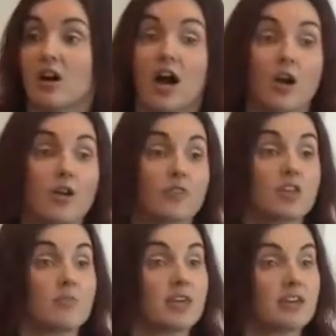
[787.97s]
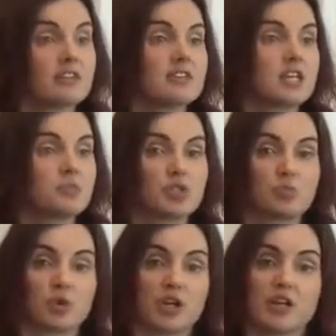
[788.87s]
However, they may get the same
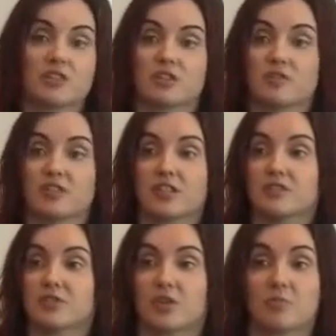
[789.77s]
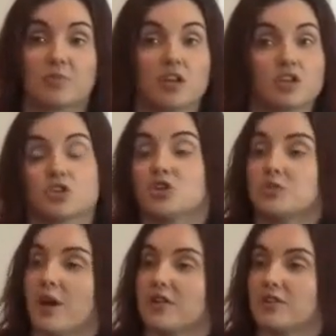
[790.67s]
support and services from their church
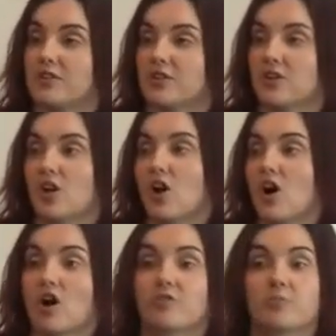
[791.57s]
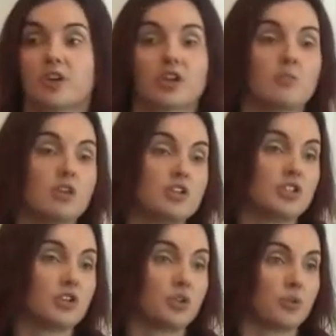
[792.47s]
pastor or from their
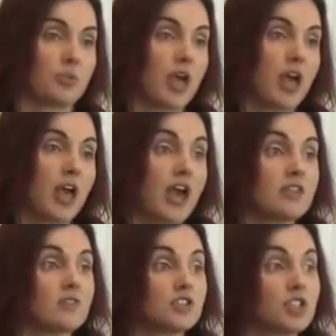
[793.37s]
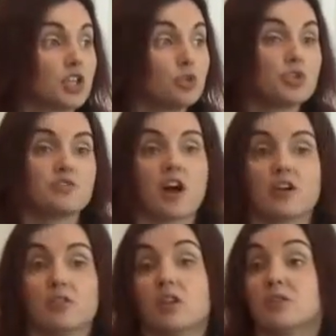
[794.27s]
community group. And there is huge
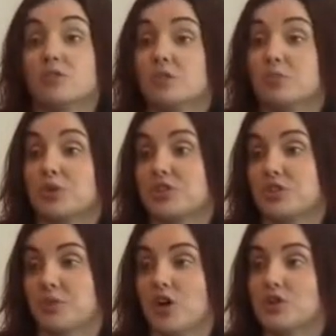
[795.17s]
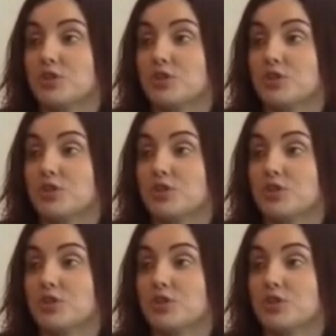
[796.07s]
value in those supports as well.